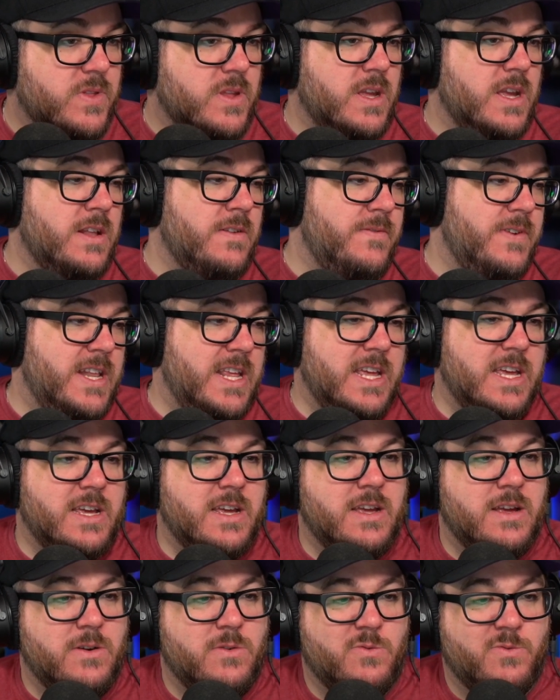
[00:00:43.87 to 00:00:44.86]

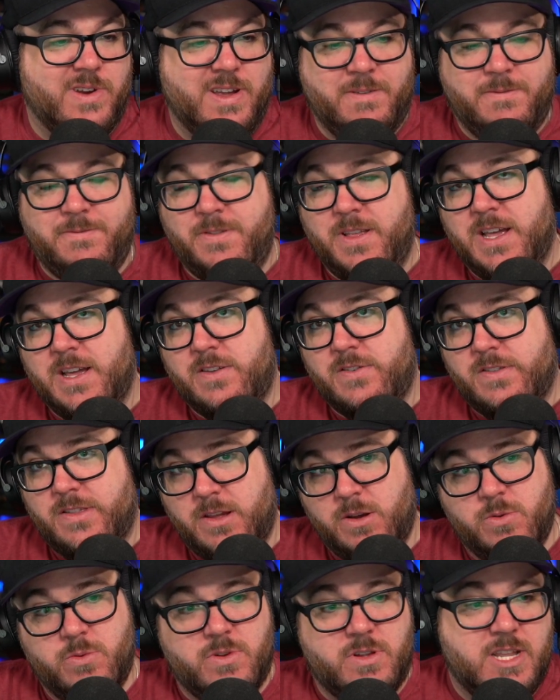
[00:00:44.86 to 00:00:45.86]
NVIDIA, reflex,
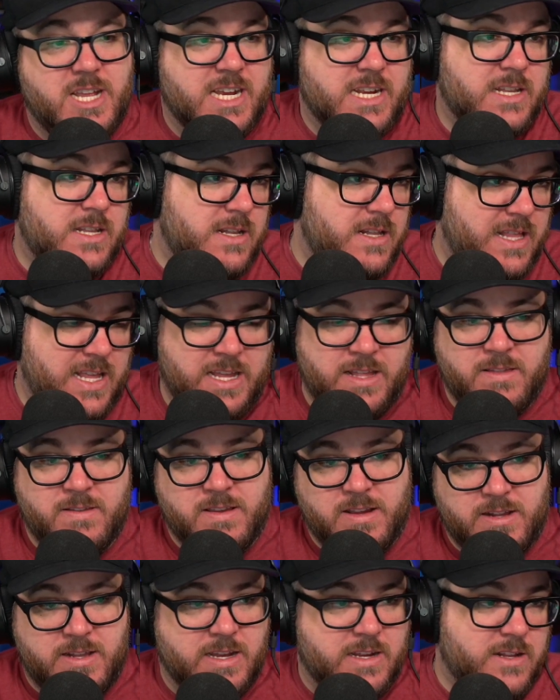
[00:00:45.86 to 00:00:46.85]
low
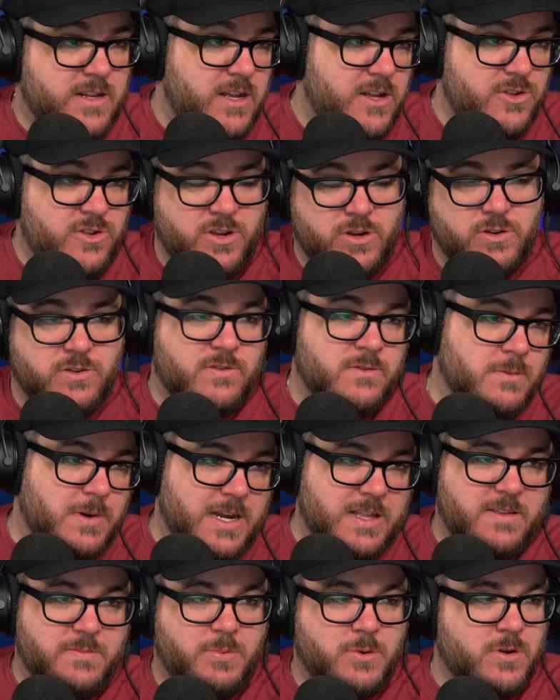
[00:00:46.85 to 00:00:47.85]
latency technology, ultra
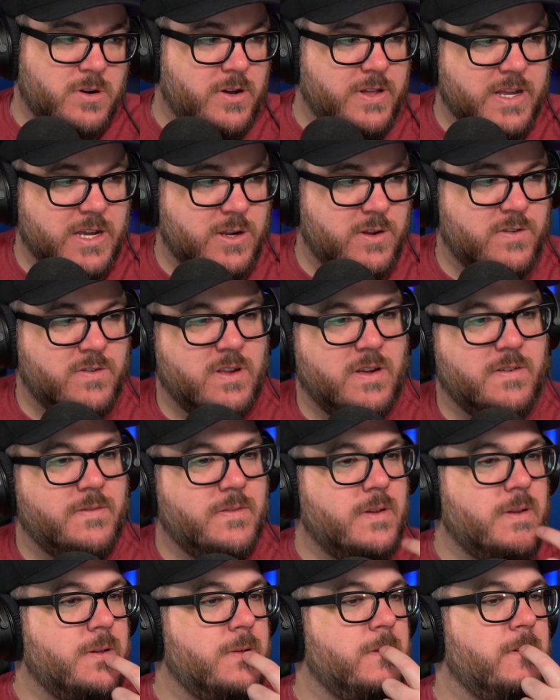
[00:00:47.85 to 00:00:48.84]
wide support, all that good stuff.
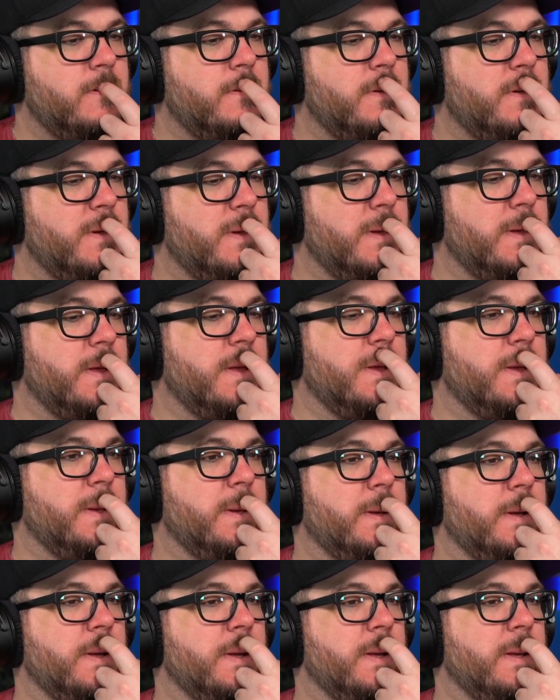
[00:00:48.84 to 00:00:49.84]

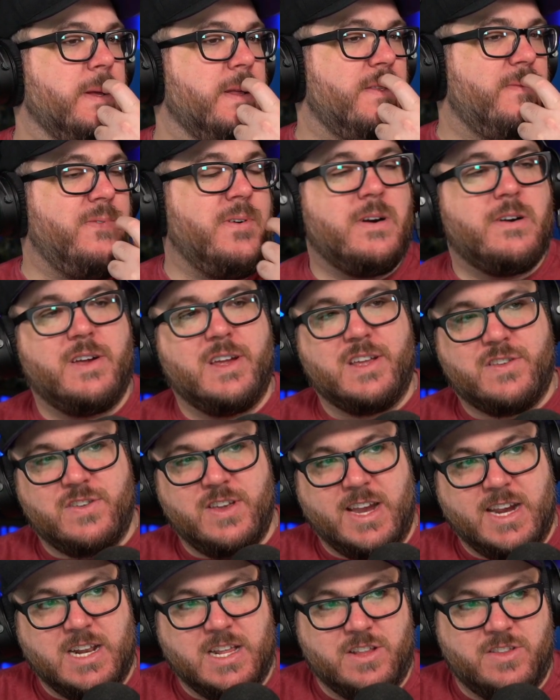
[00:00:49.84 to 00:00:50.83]
It's very
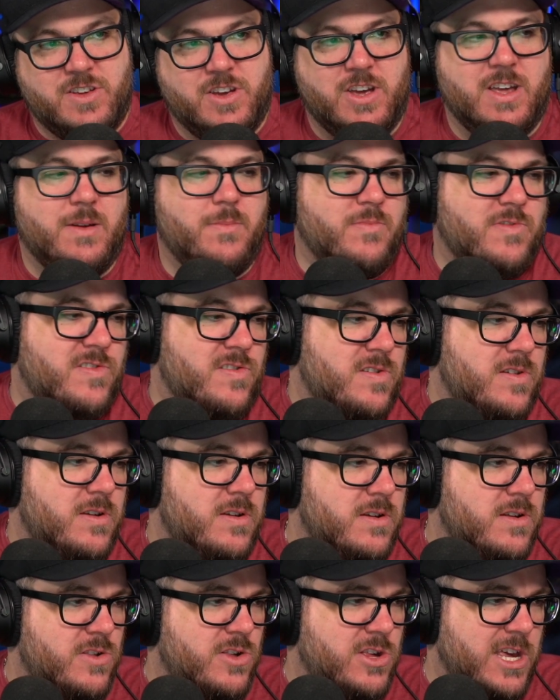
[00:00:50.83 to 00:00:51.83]
exciting times,
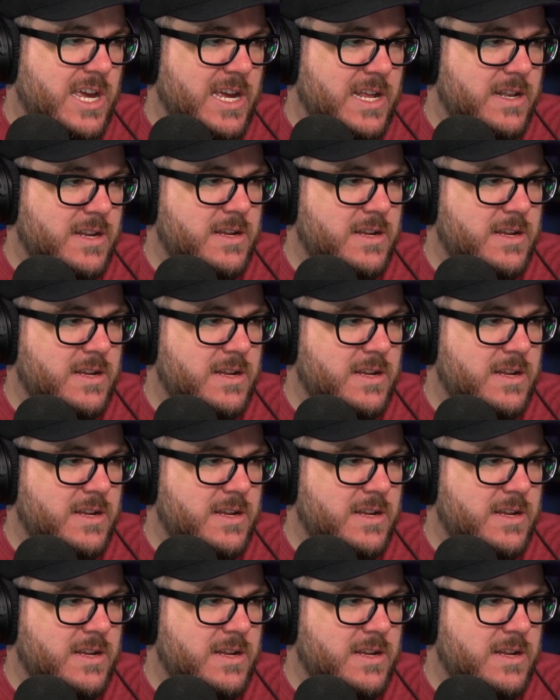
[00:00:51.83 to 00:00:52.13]
chat.